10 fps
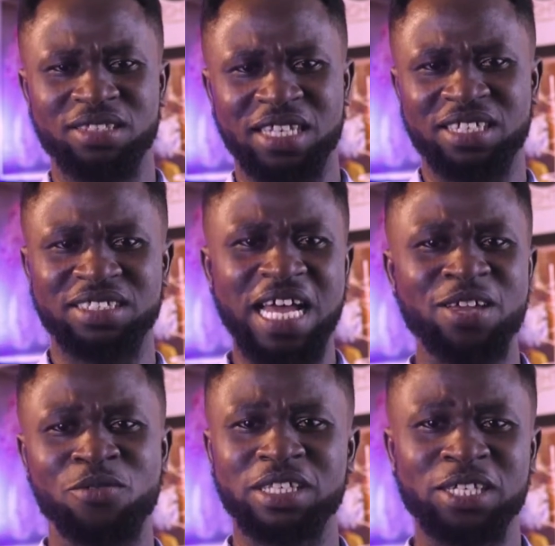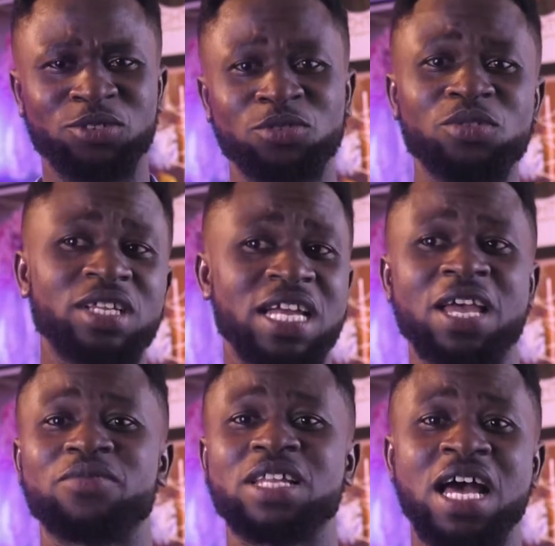things that you wanted to do in life
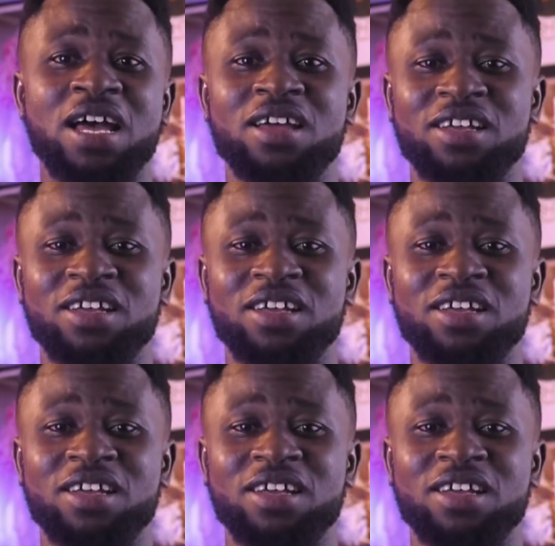that